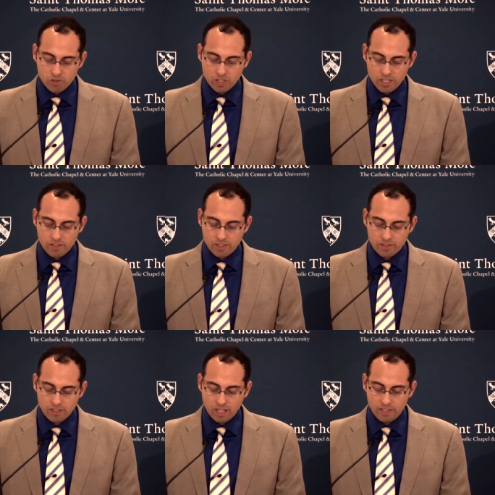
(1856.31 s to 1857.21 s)

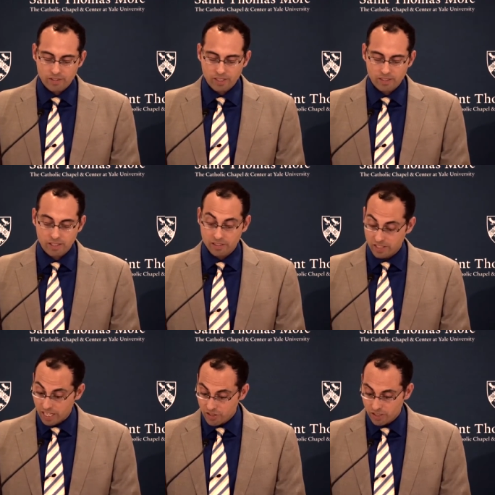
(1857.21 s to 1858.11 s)
justice
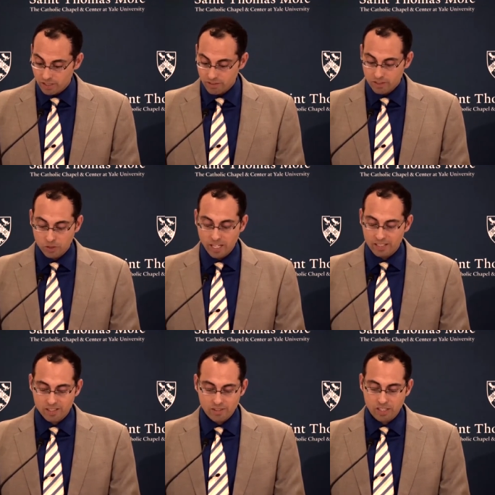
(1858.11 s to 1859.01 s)
conscientization to
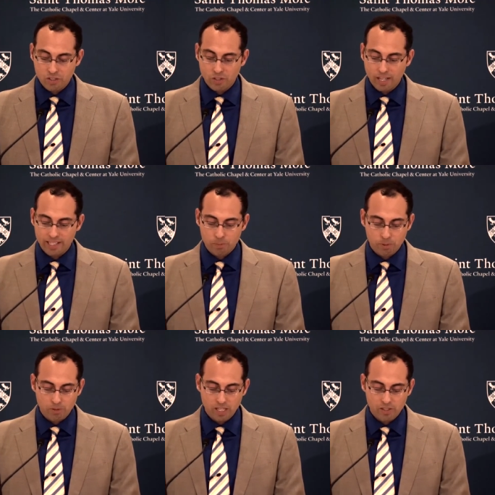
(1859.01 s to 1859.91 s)
existential
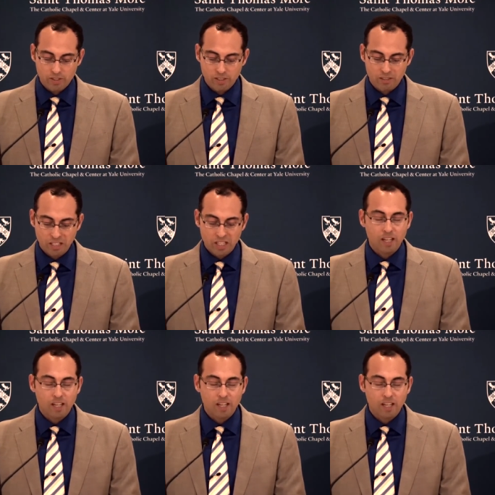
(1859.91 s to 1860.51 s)
exploration